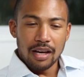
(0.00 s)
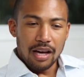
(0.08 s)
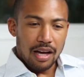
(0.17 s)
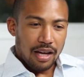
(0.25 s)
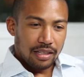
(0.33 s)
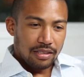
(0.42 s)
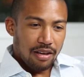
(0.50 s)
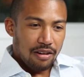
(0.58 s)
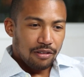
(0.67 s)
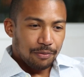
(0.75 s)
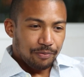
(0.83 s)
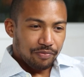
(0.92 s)

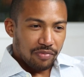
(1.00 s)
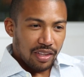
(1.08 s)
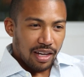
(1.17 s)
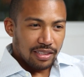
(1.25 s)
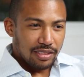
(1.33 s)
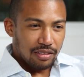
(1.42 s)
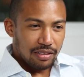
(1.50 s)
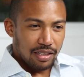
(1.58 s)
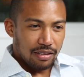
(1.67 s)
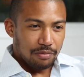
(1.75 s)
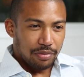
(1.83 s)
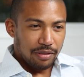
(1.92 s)
No, I started
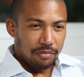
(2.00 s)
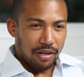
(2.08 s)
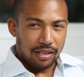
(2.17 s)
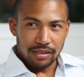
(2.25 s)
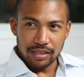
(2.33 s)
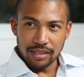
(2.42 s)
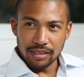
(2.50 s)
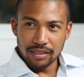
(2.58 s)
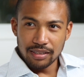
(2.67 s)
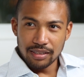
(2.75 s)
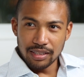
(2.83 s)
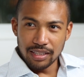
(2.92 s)
out print modeling
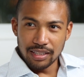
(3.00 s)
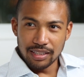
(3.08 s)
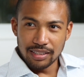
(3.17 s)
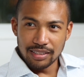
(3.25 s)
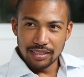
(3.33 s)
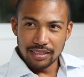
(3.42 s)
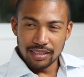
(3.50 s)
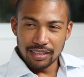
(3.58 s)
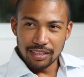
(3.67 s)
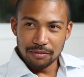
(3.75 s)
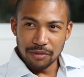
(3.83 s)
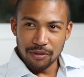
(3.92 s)
in
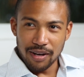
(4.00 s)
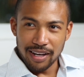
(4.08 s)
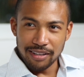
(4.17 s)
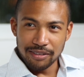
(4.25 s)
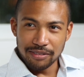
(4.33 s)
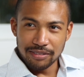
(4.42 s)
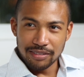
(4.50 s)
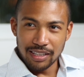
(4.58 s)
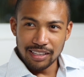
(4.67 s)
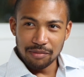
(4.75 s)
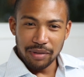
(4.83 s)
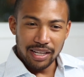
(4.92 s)
Ohio,
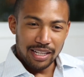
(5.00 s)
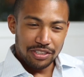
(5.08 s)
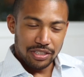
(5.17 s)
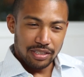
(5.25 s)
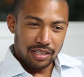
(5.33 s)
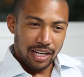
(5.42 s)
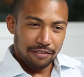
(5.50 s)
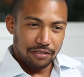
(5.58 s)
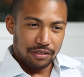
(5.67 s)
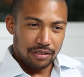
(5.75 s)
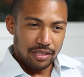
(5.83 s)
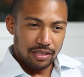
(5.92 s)
and then my agent,
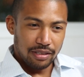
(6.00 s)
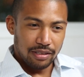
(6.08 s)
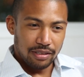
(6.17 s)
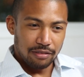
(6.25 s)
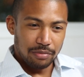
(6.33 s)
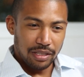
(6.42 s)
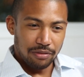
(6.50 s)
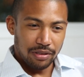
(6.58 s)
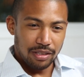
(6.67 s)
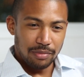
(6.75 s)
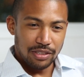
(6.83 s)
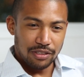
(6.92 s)
after a year of being with
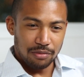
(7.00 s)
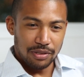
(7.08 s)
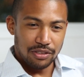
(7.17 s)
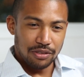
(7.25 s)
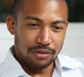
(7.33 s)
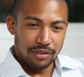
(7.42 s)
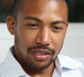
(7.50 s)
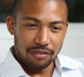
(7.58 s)
him, he took me to a